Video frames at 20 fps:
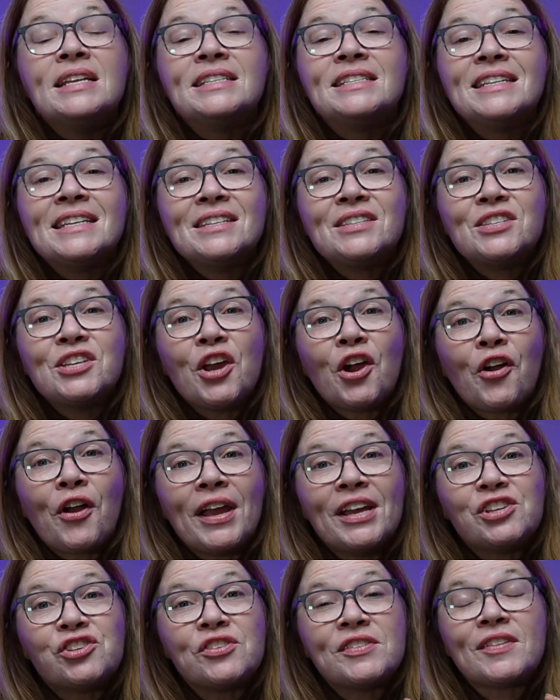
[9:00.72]

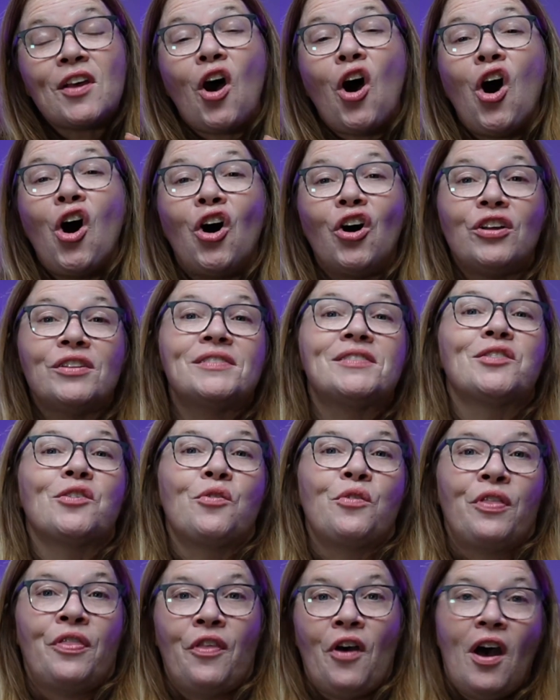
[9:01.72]
DTRH is
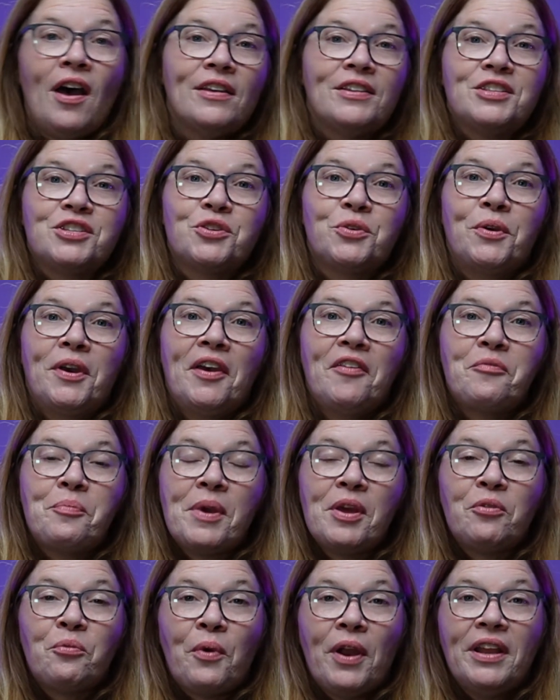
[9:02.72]
also thought to have
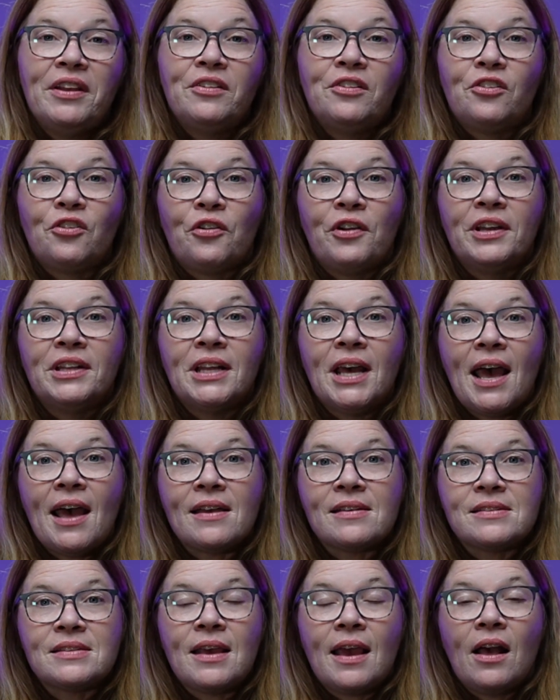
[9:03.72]
been written during the
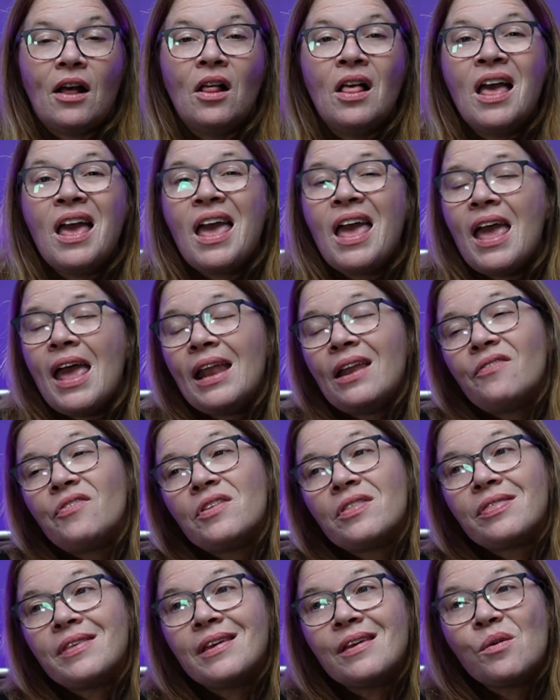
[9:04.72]
exile. And if
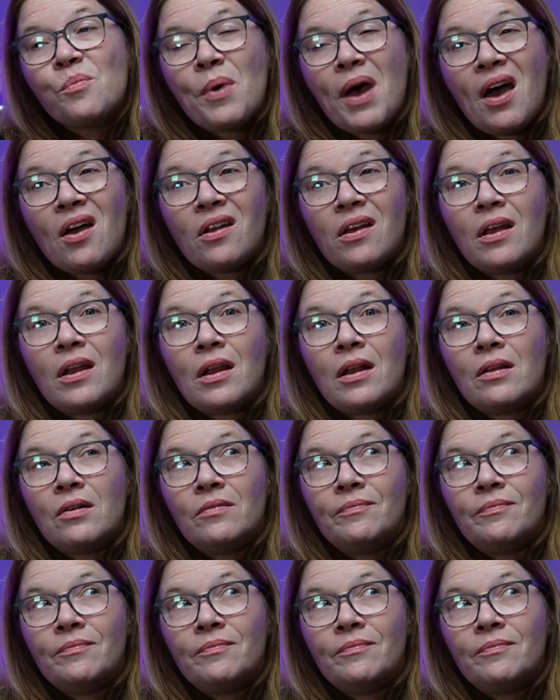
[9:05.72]
you think about it,